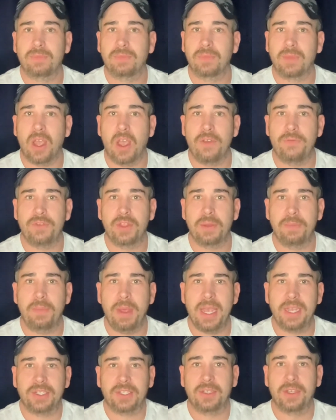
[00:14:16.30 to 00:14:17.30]
hope for the
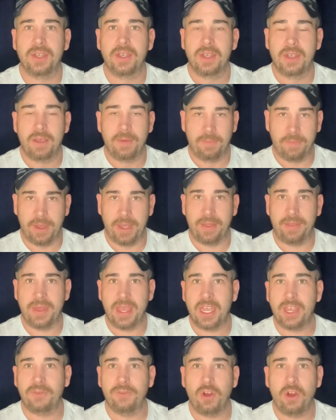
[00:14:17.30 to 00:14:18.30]
best. But
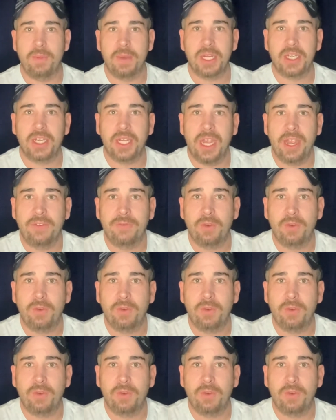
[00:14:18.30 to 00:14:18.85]
thank you very much again